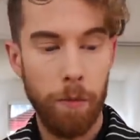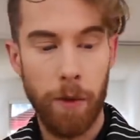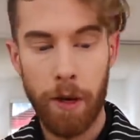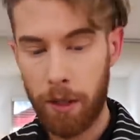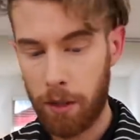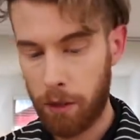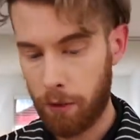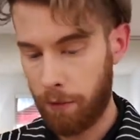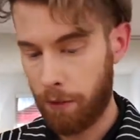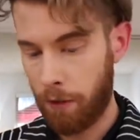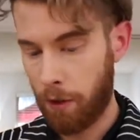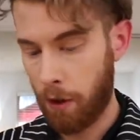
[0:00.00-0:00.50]

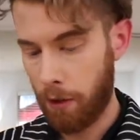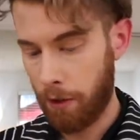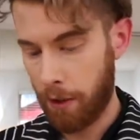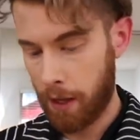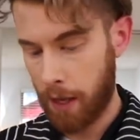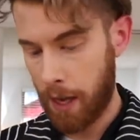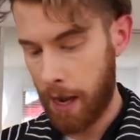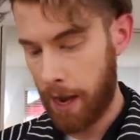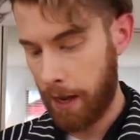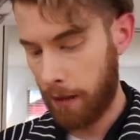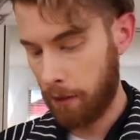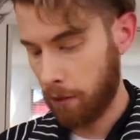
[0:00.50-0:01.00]
much for all the
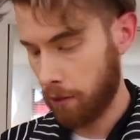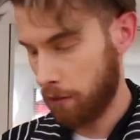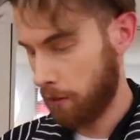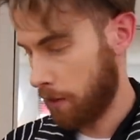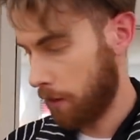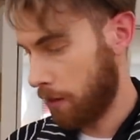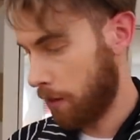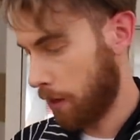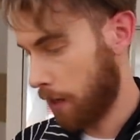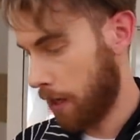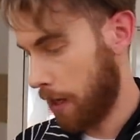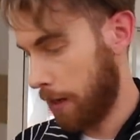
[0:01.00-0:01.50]
candles
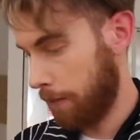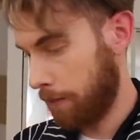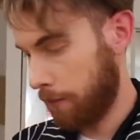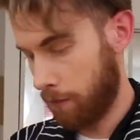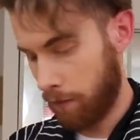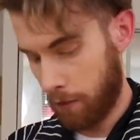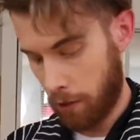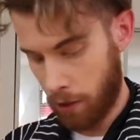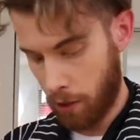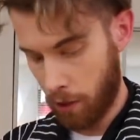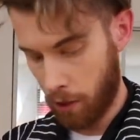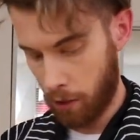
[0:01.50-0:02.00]
and the gifts
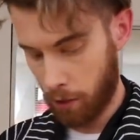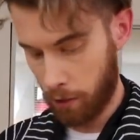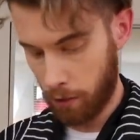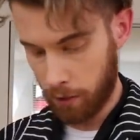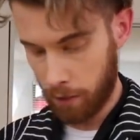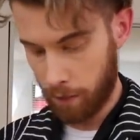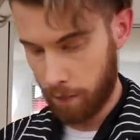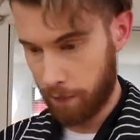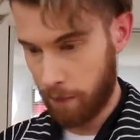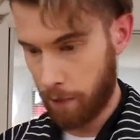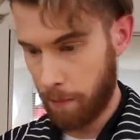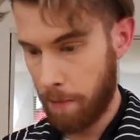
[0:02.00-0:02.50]
for the girls
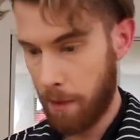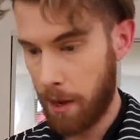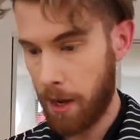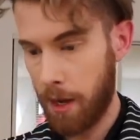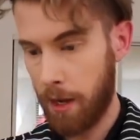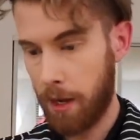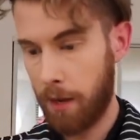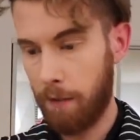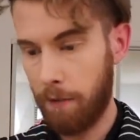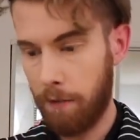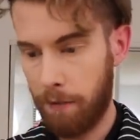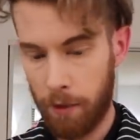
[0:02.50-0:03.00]
and for
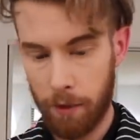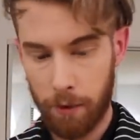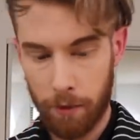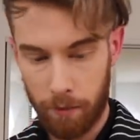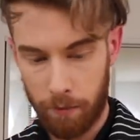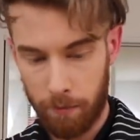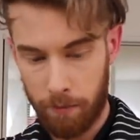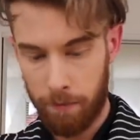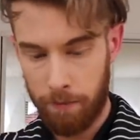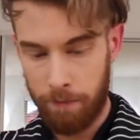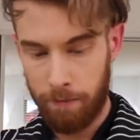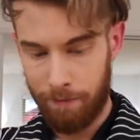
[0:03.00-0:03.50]
me and for
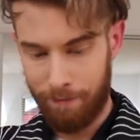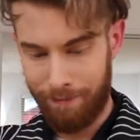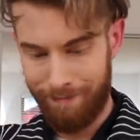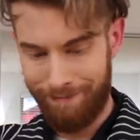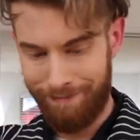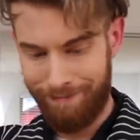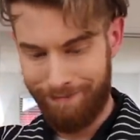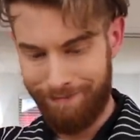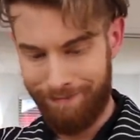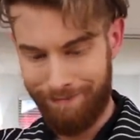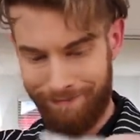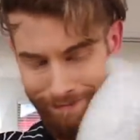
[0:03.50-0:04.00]

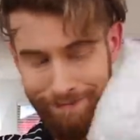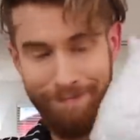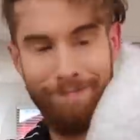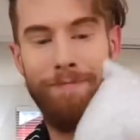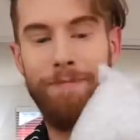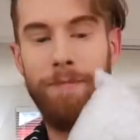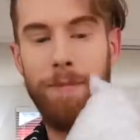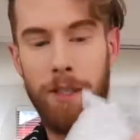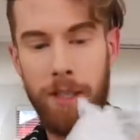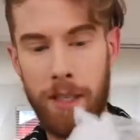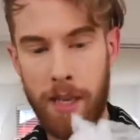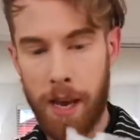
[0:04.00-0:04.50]

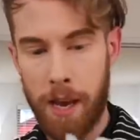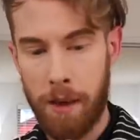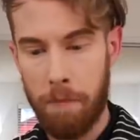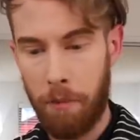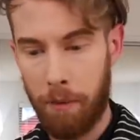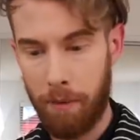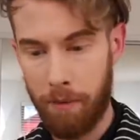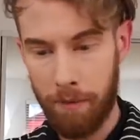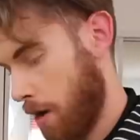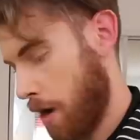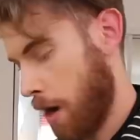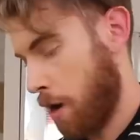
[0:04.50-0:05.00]
tape.
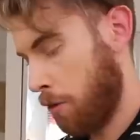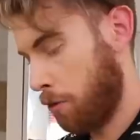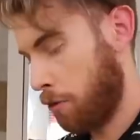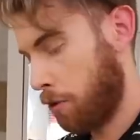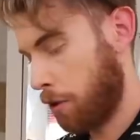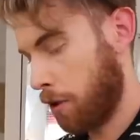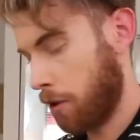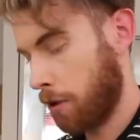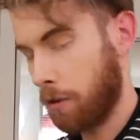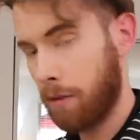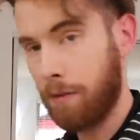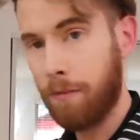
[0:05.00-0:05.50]

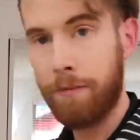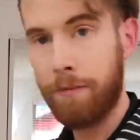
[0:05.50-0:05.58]
Ocean.